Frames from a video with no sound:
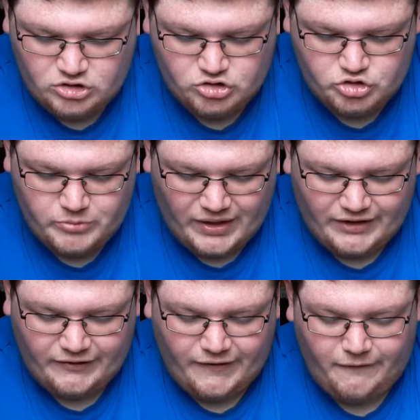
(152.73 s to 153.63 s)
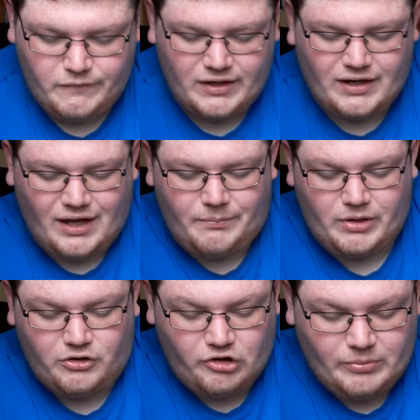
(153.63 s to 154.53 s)
Drew McIntyre defeated Happy
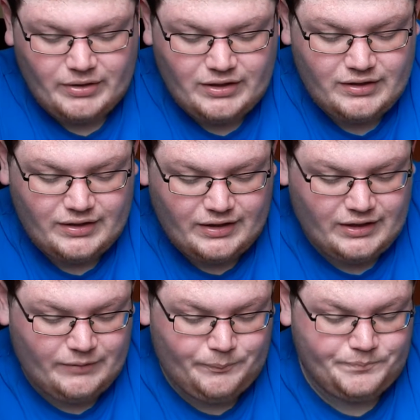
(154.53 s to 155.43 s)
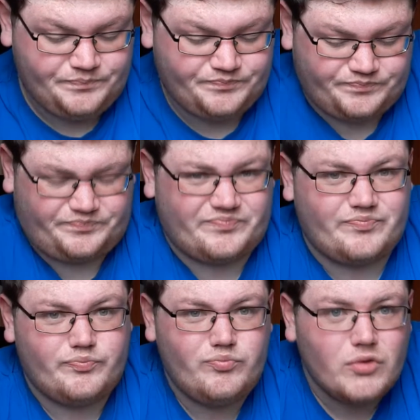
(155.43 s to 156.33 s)
Corbin. Um,
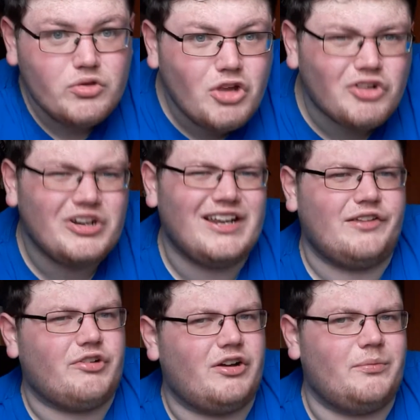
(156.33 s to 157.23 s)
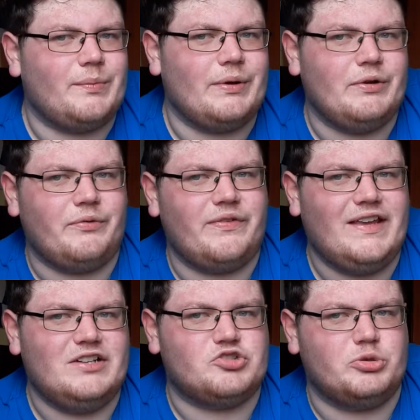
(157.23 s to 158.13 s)
not really to write home about here. We've
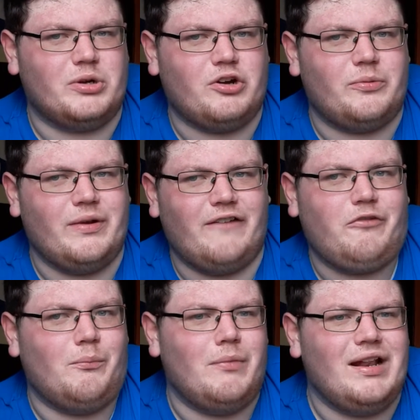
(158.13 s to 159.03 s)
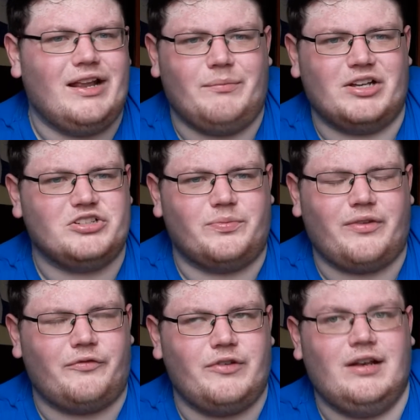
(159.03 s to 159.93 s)
seen Drew and Corbin have a million matchups.
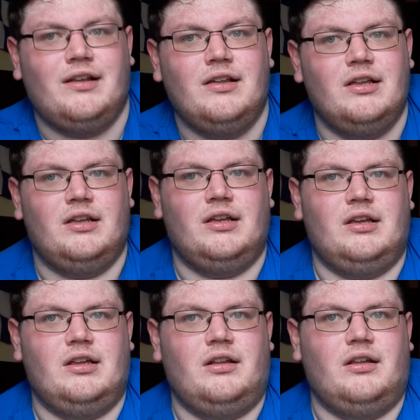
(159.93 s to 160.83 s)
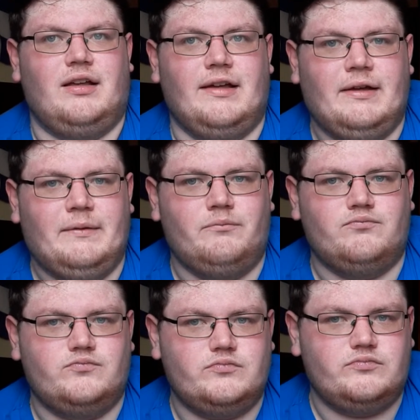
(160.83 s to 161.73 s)
I feel um,
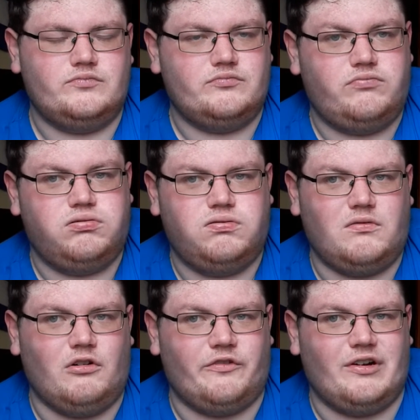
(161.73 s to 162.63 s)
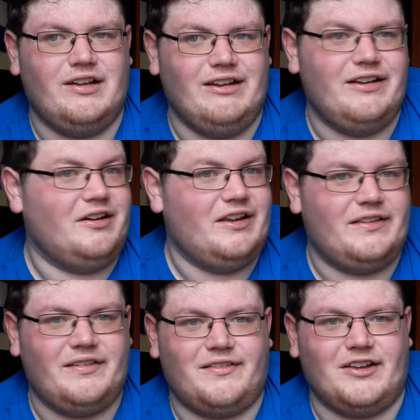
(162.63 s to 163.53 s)
over literally
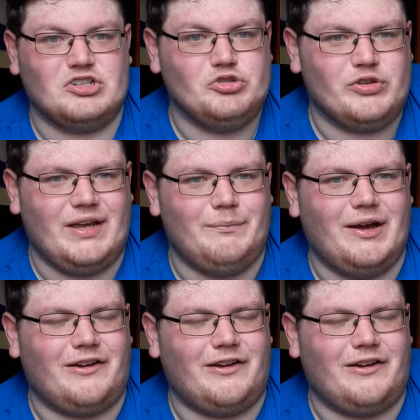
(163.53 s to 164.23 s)
since like Drew's came back.